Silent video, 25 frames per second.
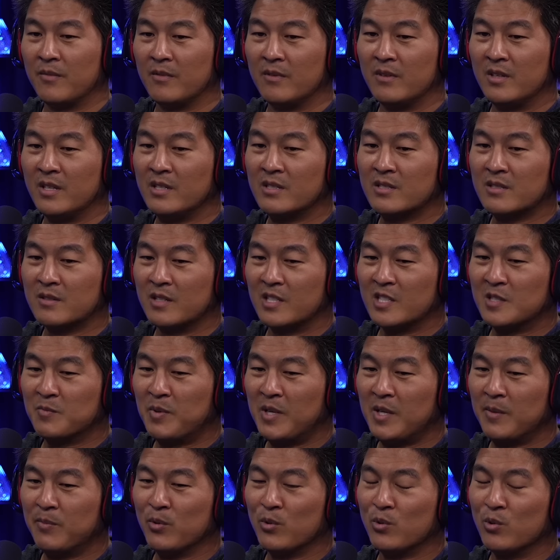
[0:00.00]
These
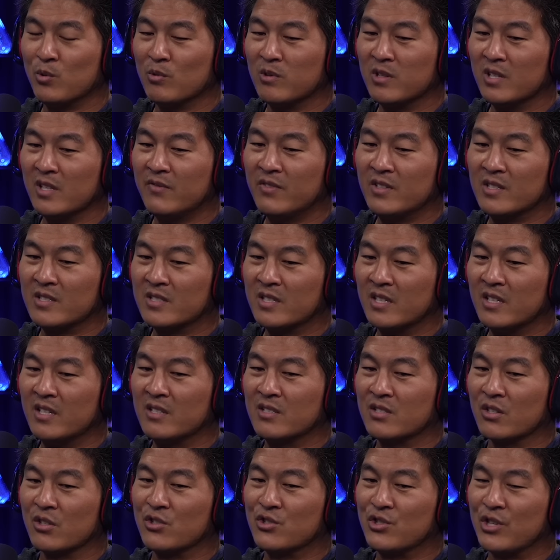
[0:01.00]
people who live in
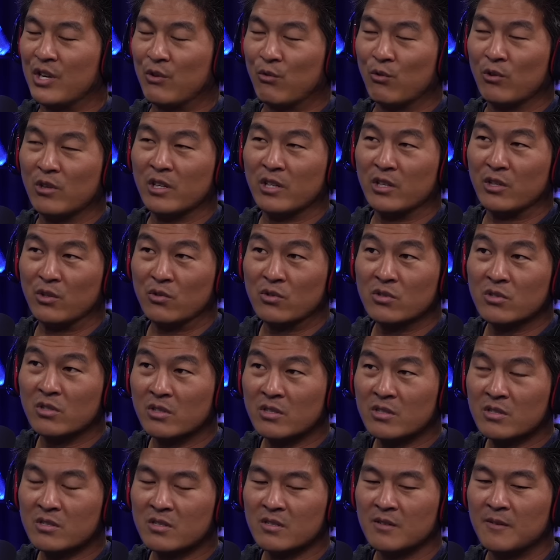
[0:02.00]
cities are generally
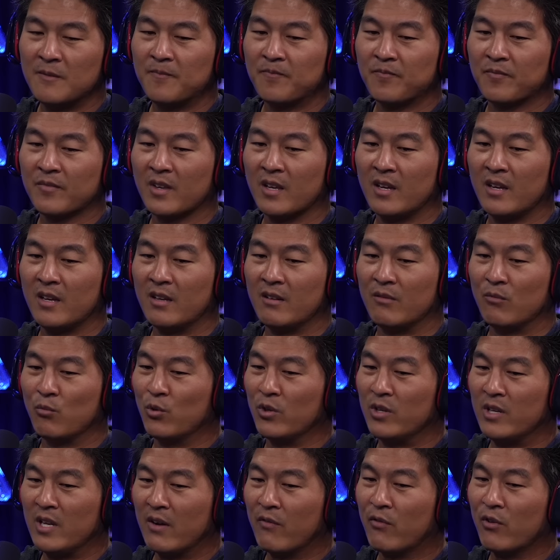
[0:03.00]
useless and
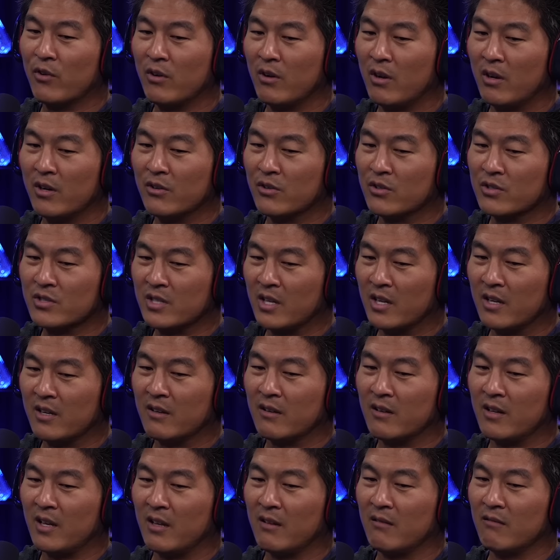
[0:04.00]
would never
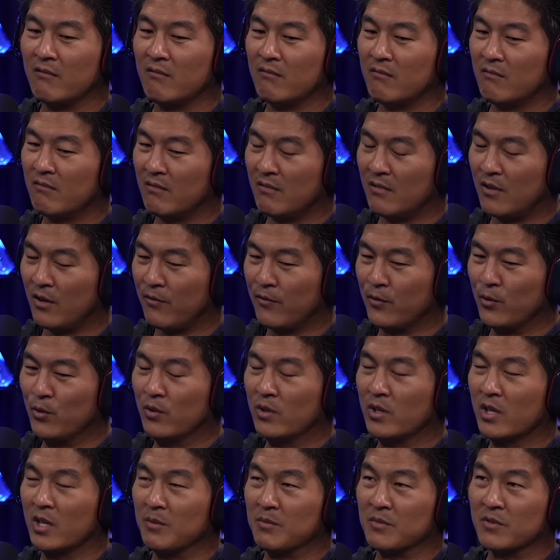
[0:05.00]
understand that their
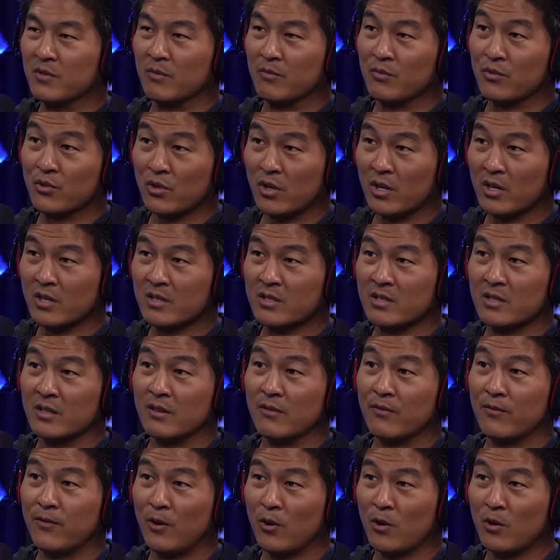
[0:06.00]
food comes from trucks and the
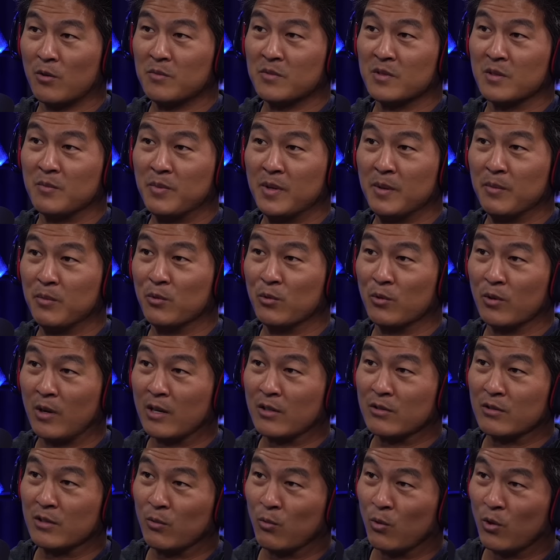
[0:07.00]
farms and people who
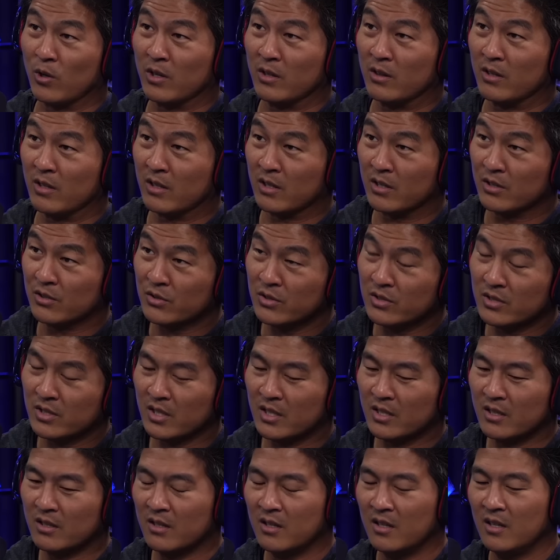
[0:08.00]
actually work in the
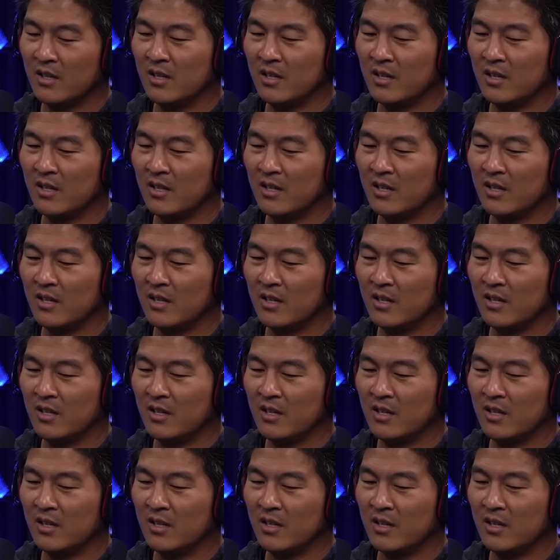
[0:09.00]
countryside.